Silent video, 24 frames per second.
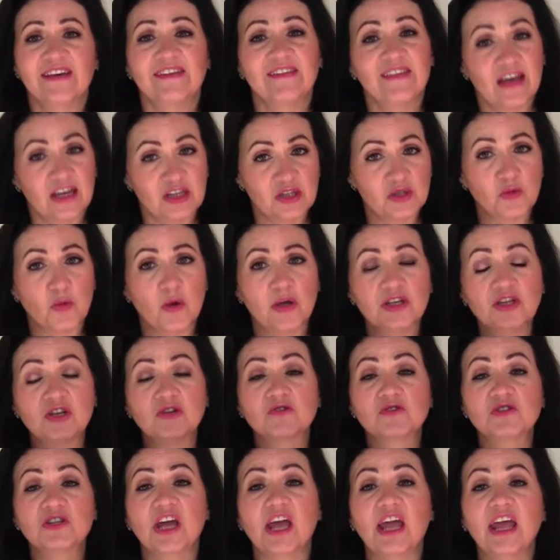That's when
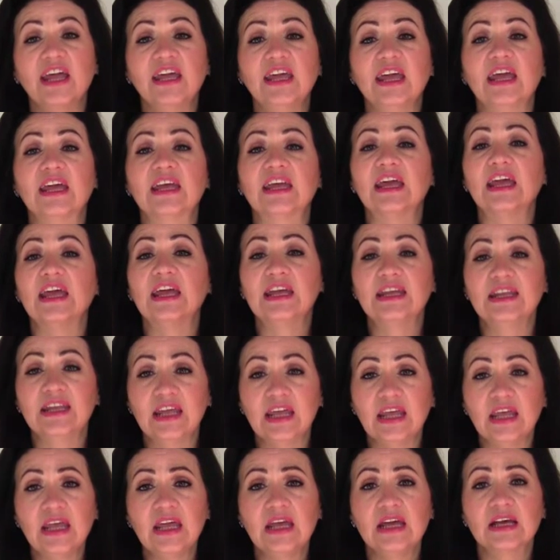you're taking
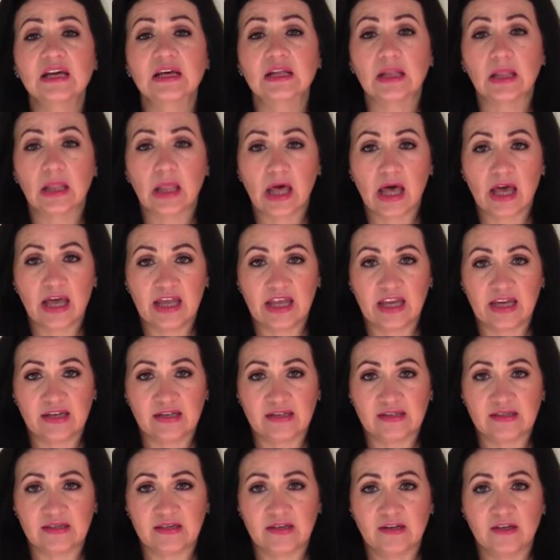any
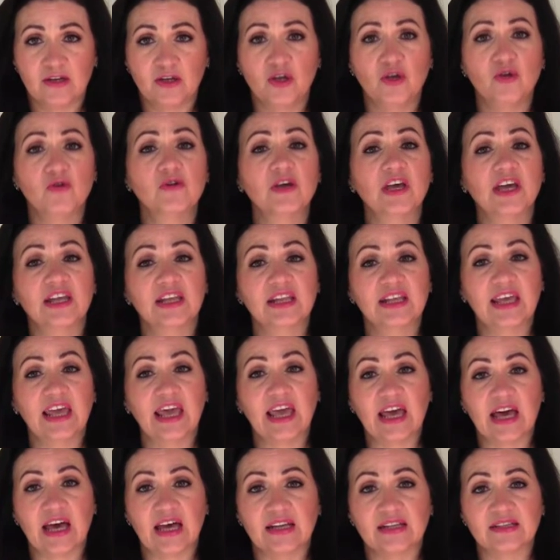client you can
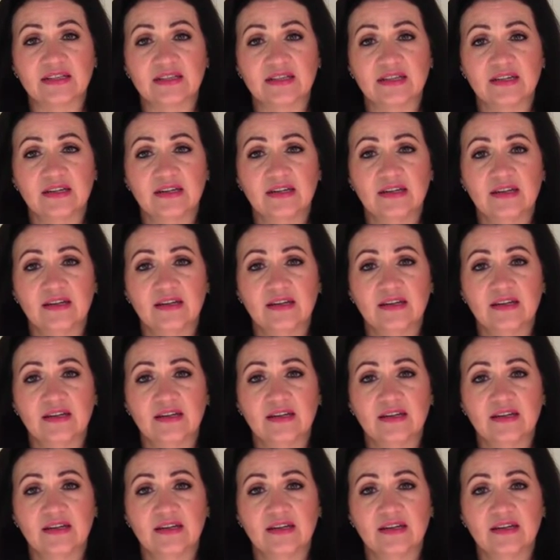get,